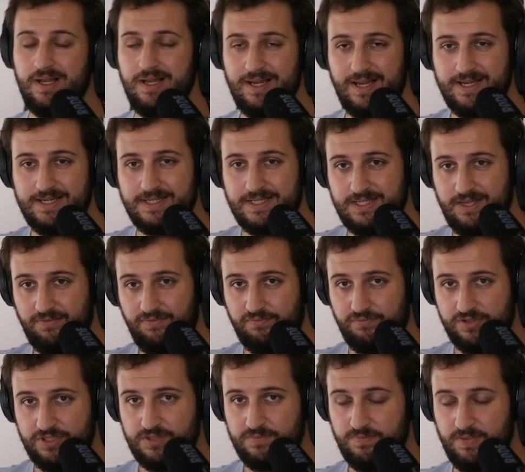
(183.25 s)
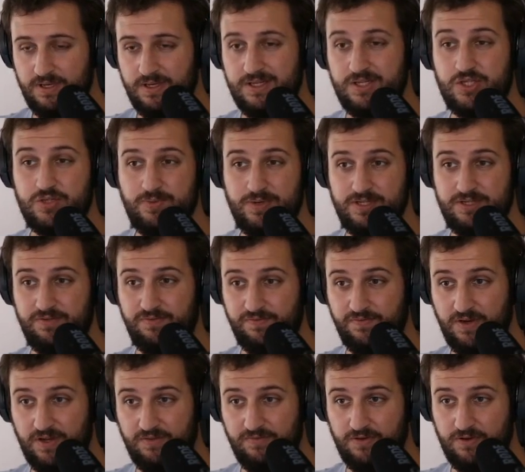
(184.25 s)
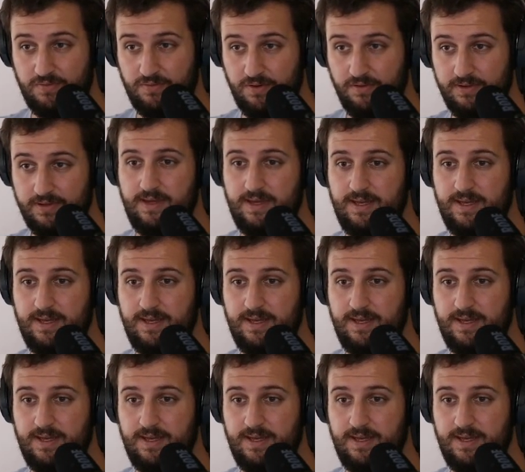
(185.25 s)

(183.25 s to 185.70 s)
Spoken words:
Lady Death Whisper 25 Heroic,